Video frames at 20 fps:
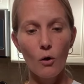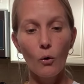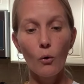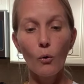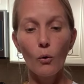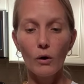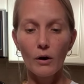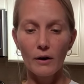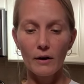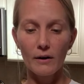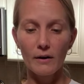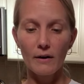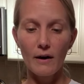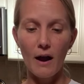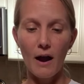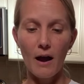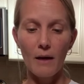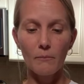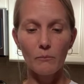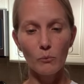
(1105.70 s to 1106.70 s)
or
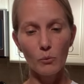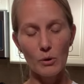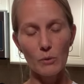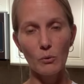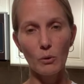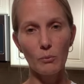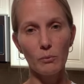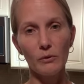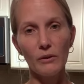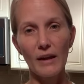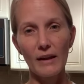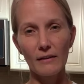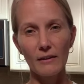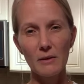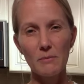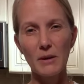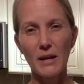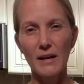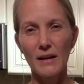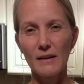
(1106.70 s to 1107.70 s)
um, we will likely
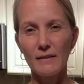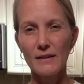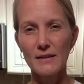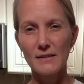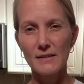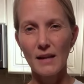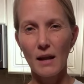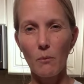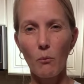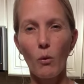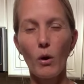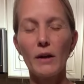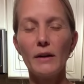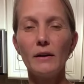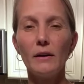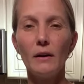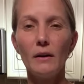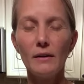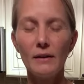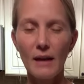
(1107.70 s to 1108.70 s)
be getting the same one
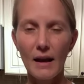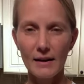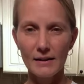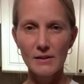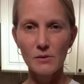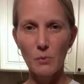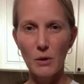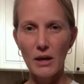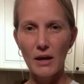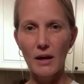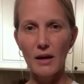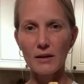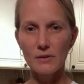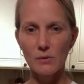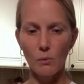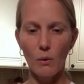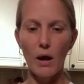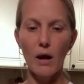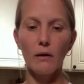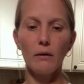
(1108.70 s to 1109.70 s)
next week as
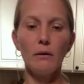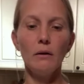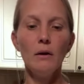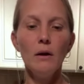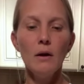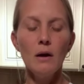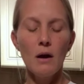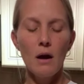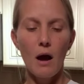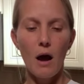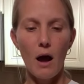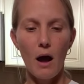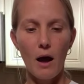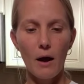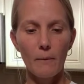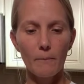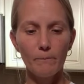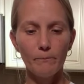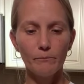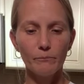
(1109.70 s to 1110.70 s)
well.
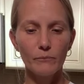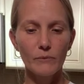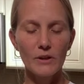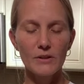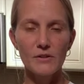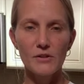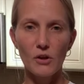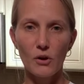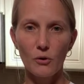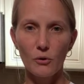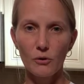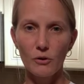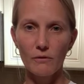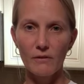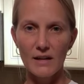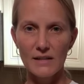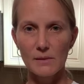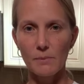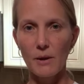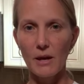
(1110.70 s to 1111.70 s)
Um, so the
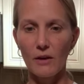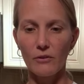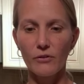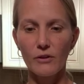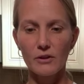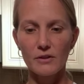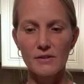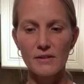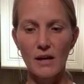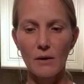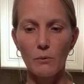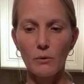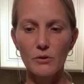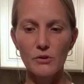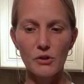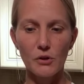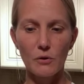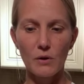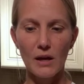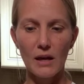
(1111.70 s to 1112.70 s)
recipe on Thursday will
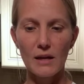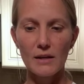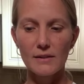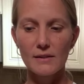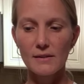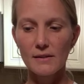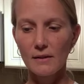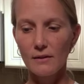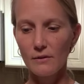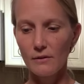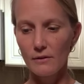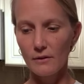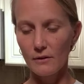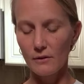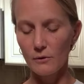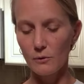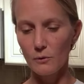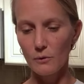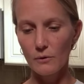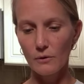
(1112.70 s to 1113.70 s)
showcase the
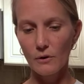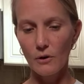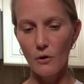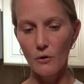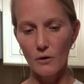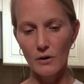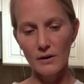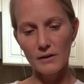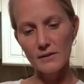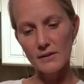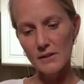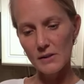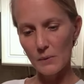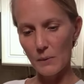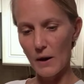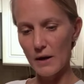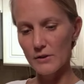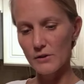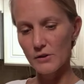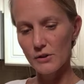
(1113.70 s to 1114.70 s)
koginut
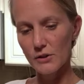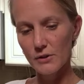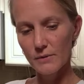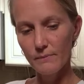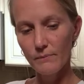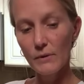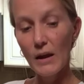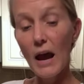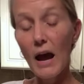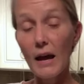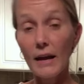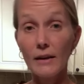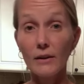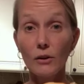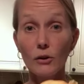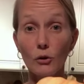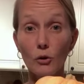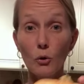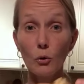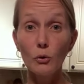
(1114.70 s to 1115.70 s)
squash.
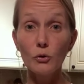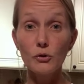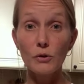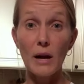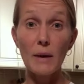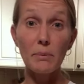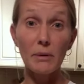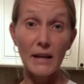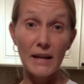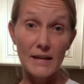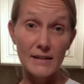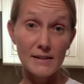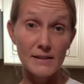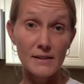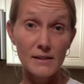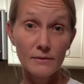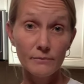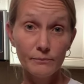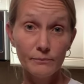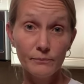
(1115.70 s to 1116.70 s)
And cool, dry place.